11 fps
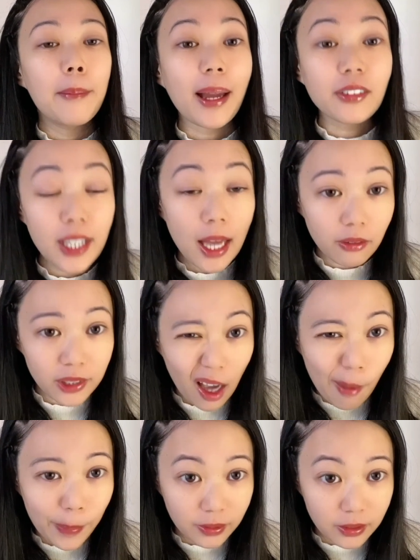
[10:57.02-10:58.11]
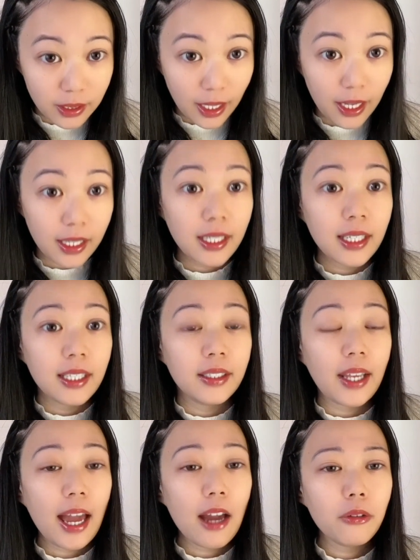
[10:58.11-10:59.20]
Back to our topic today.
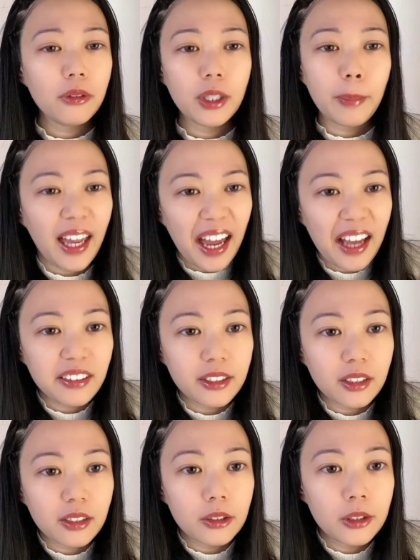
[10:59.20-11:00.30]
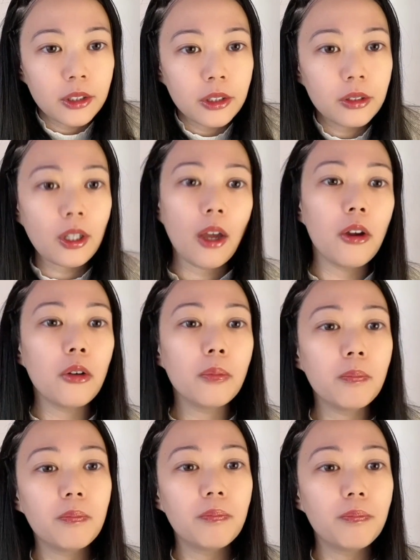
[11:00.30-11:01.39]
Now you may ask,
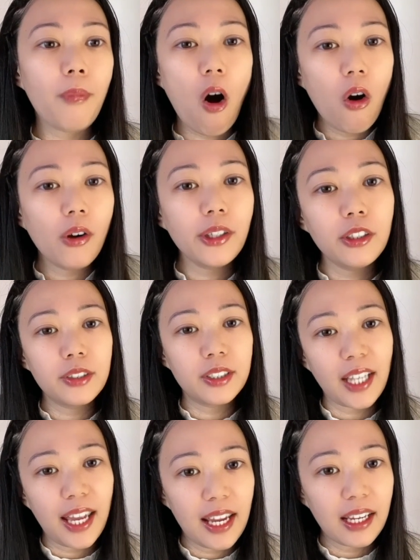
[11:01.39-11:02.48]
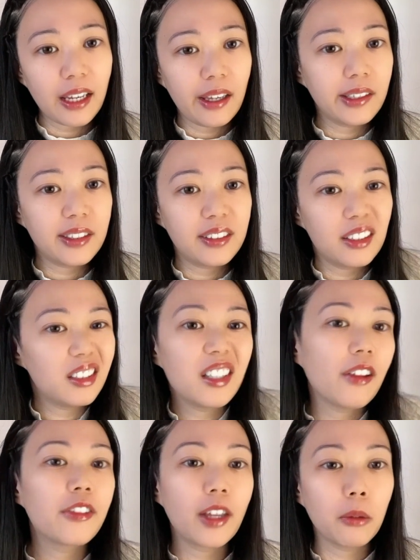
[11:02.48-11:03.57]
so all saying is there's
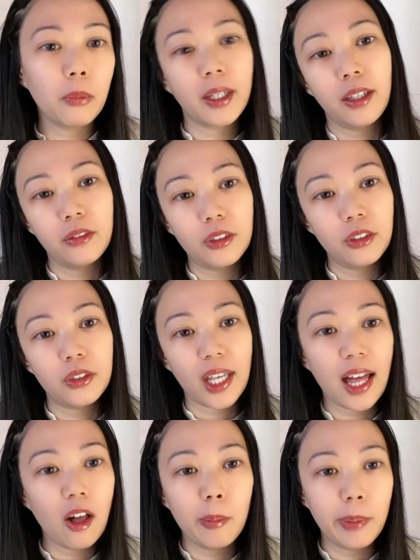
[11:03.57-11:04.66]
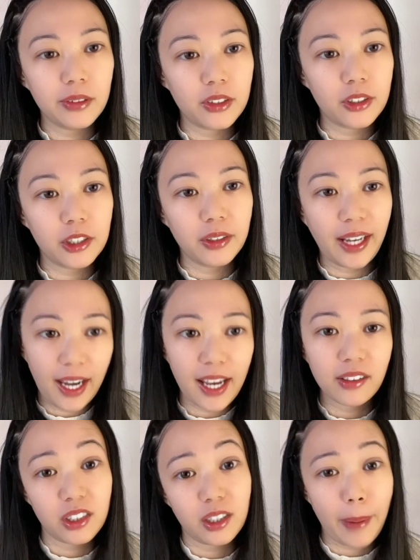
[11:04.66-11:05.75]
nothing we can do to help us to
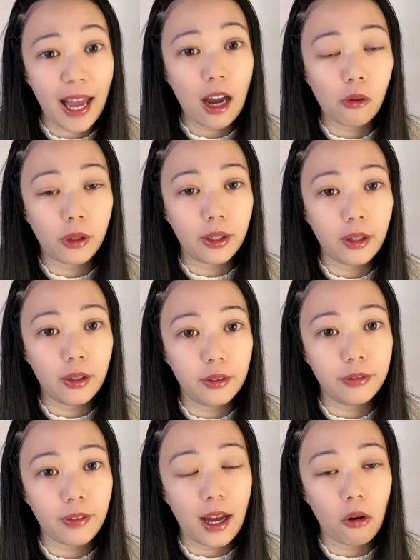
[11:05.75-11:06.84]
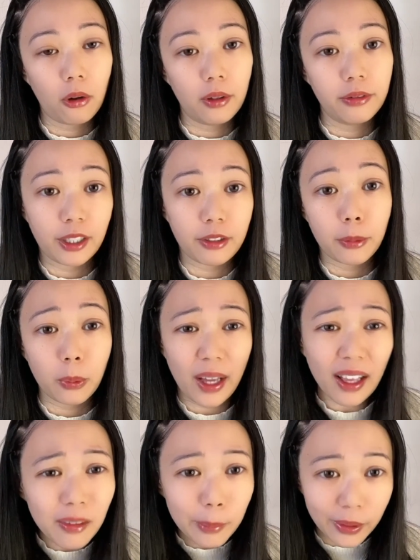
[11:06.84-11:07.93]
enhance the power of our favorable
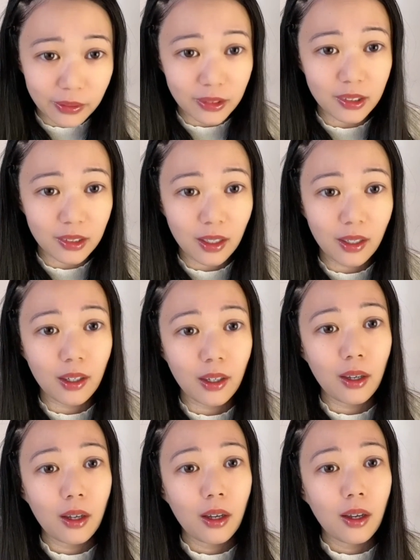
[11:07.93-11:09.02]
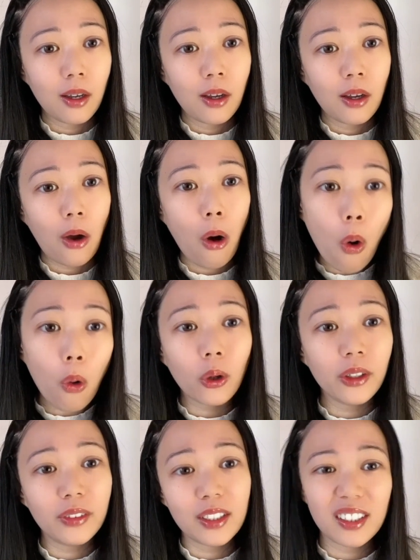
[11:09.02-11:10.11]
element,
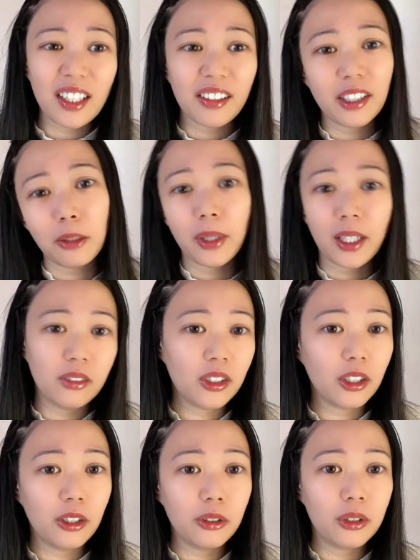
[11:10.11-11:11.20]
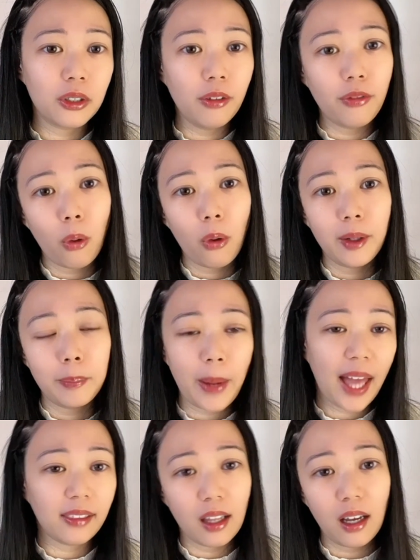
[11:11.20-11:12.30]
or there's nothing we can do to avoid
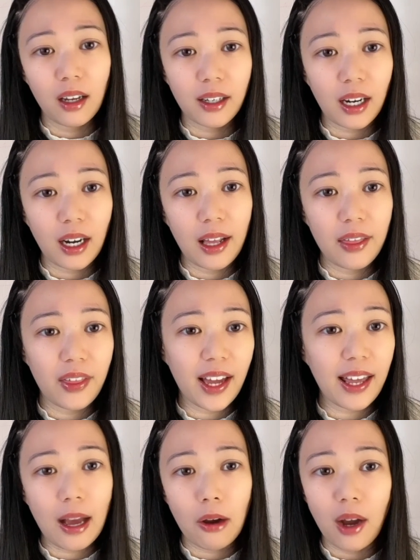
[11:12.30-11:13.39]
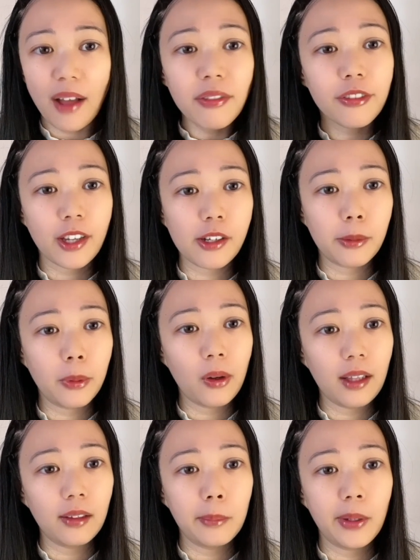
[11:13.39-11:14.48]
bad luck that our unfavorable
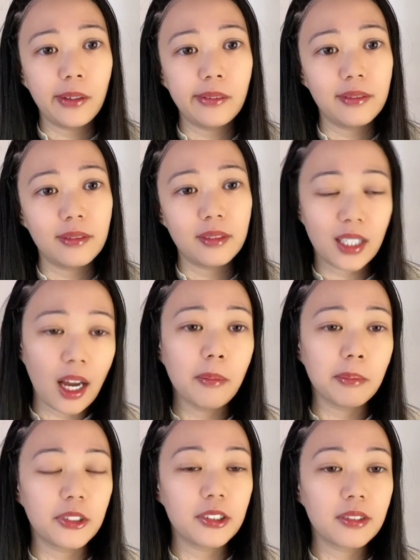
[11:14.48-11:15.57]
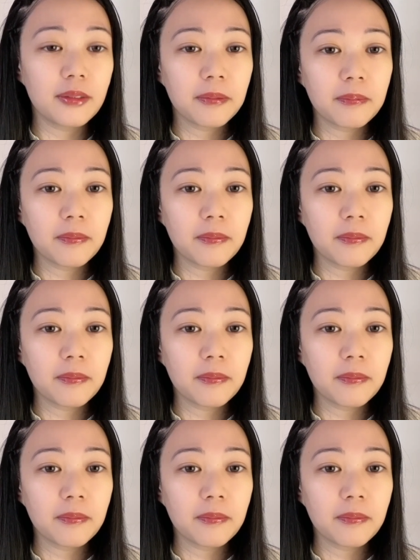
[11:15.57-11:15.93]
element comes.